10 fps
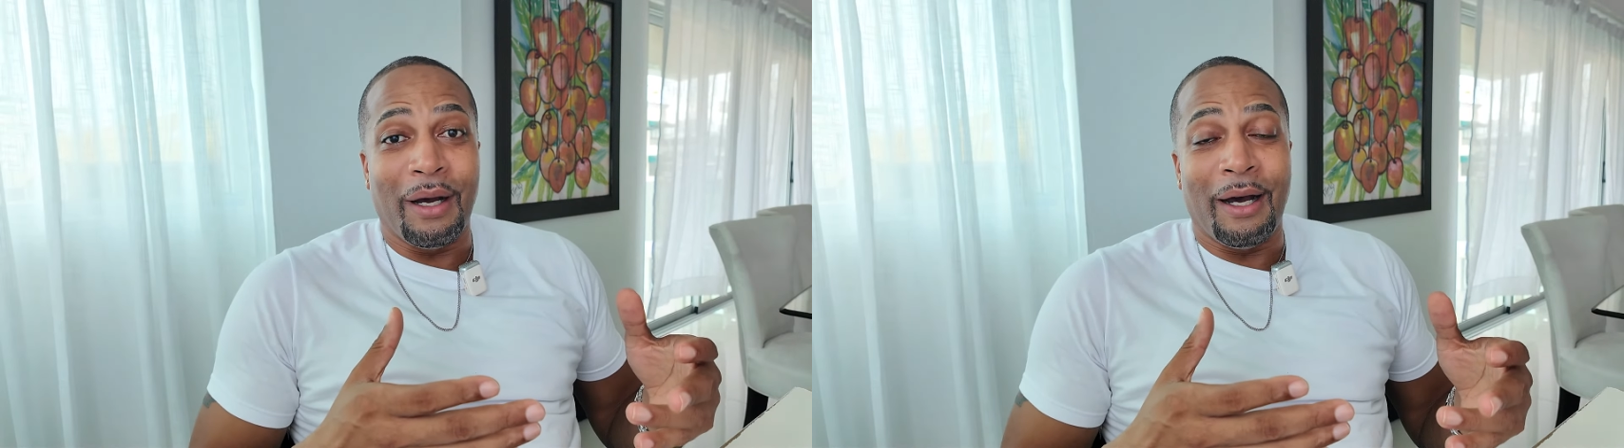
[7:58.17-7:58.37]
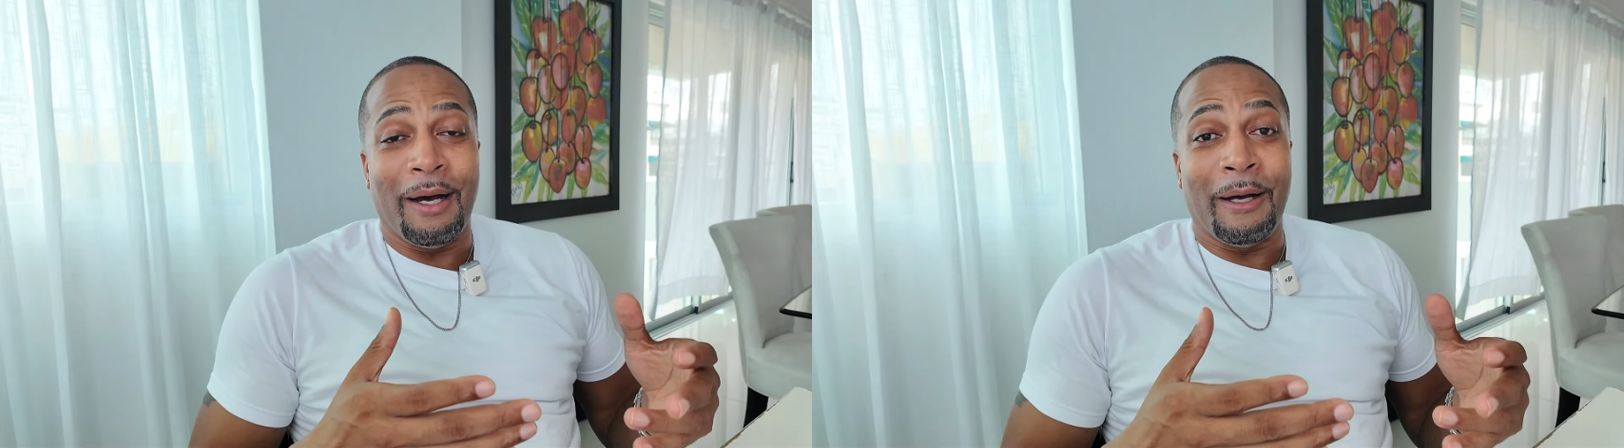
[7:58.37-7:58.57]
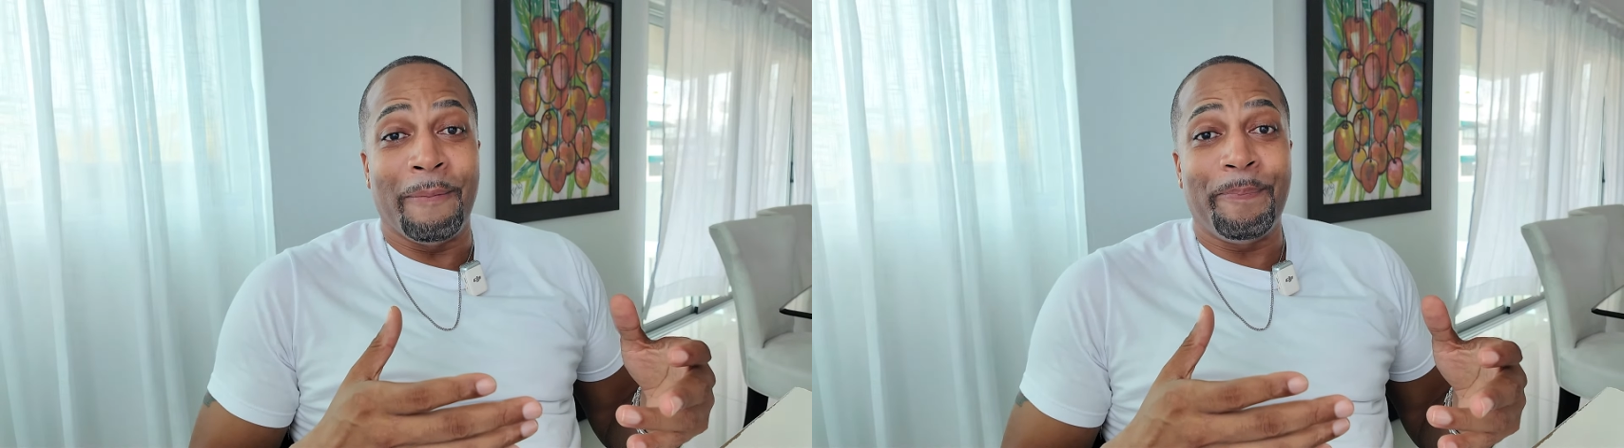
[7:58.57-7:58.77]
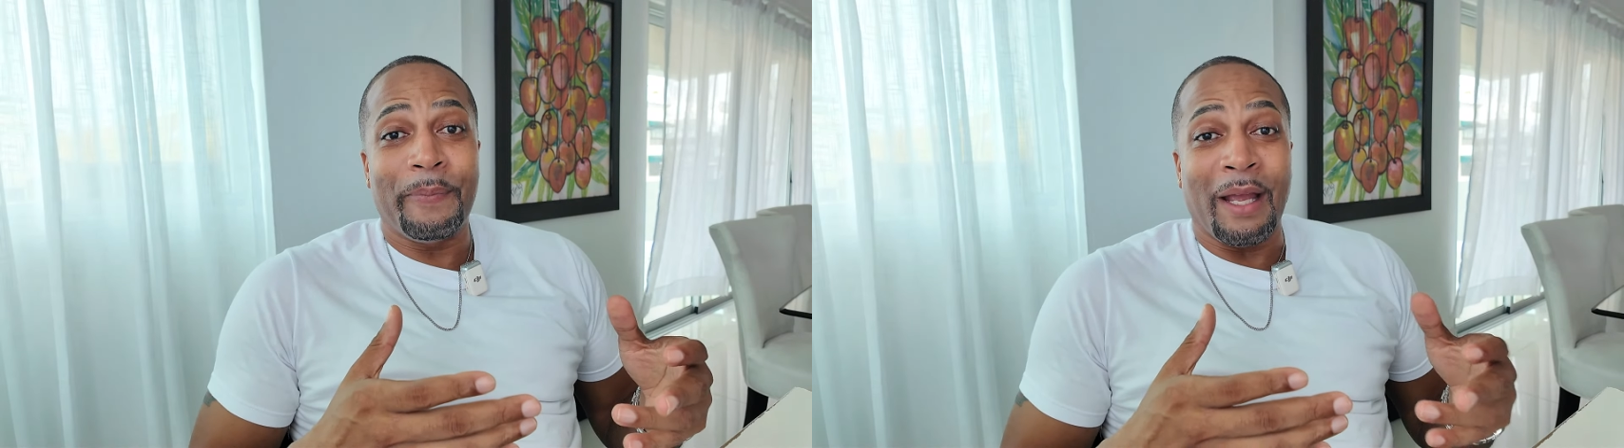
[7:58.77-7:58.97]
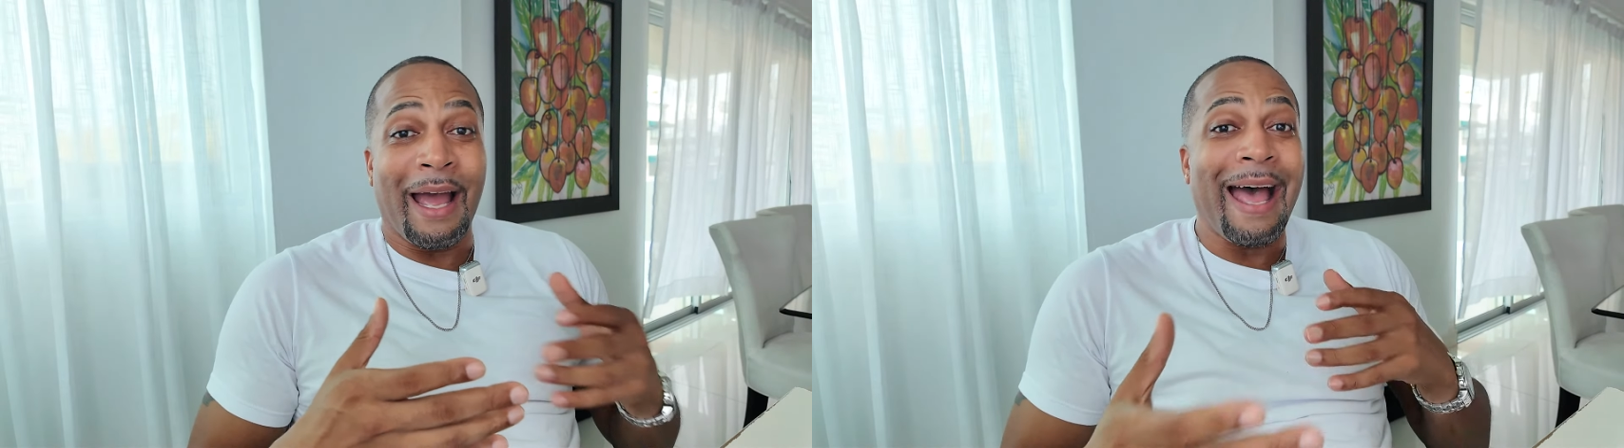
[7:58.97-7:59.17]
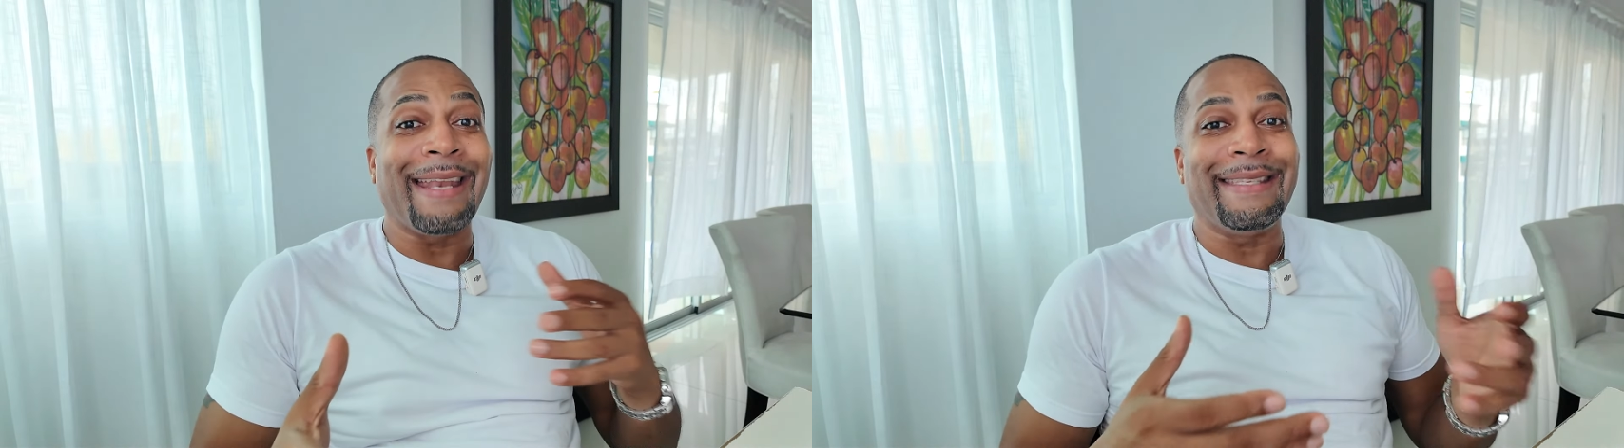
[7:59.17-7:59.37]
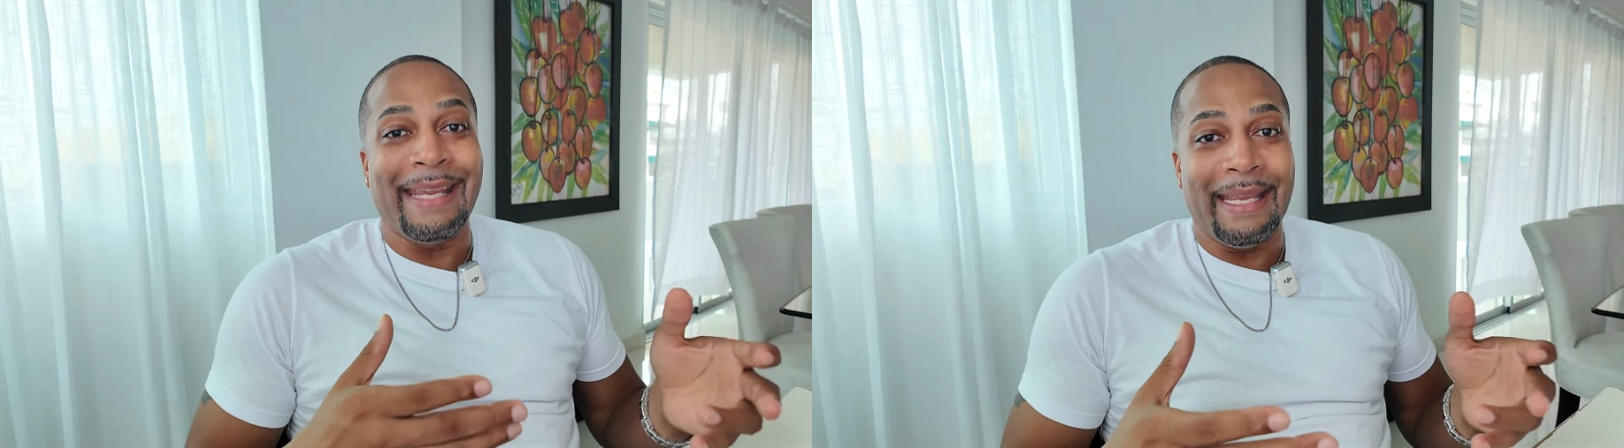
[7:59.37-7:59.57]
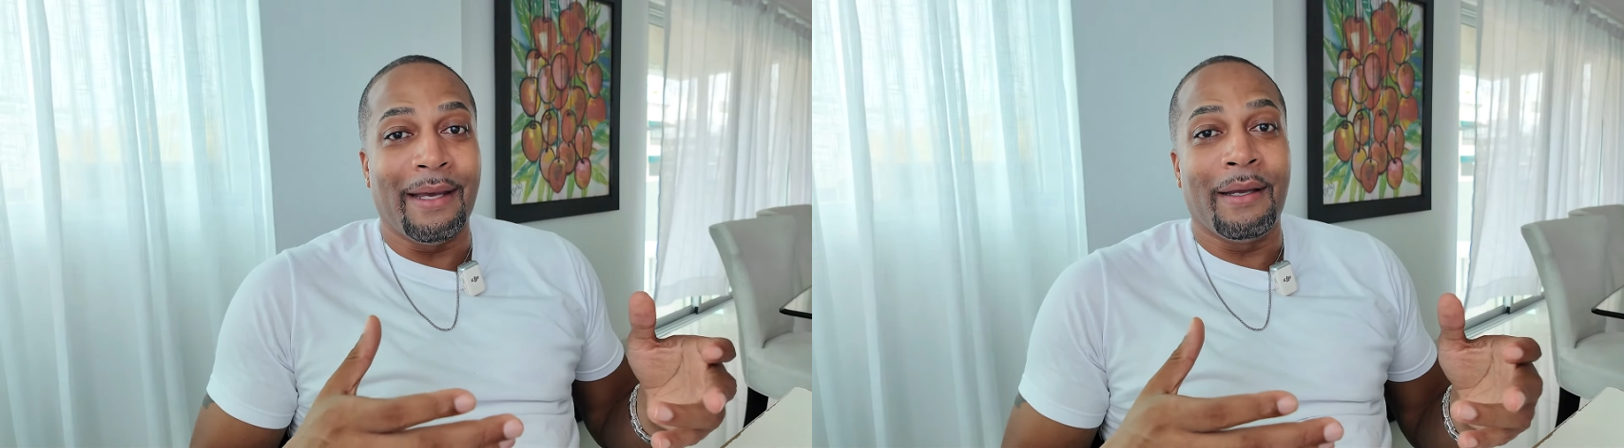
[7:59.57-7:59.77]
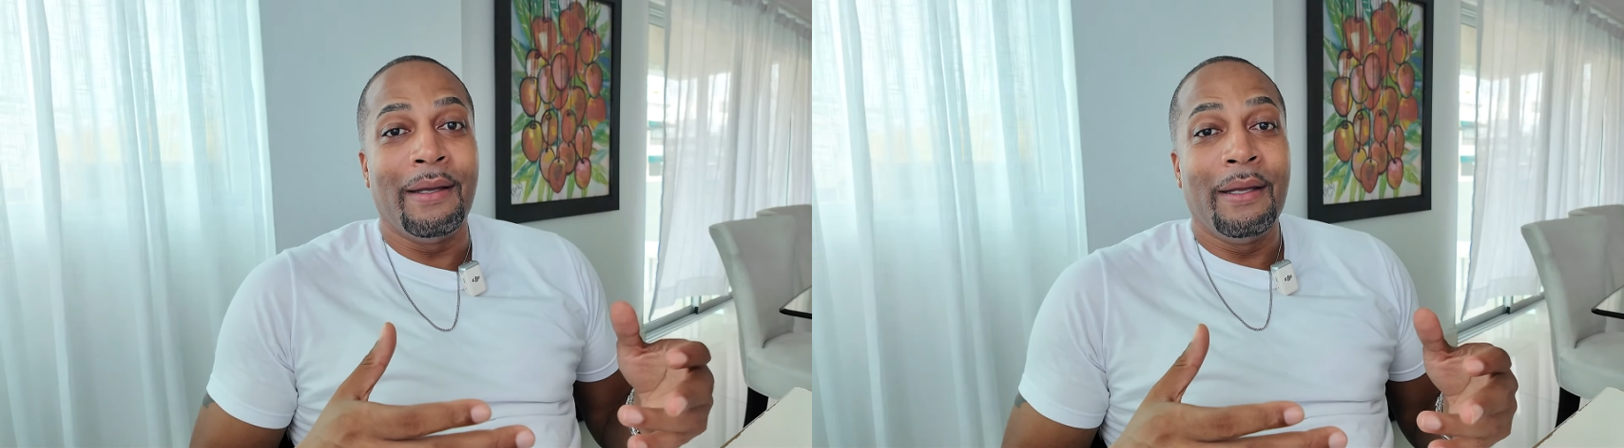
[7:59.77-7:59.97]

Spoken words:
an idea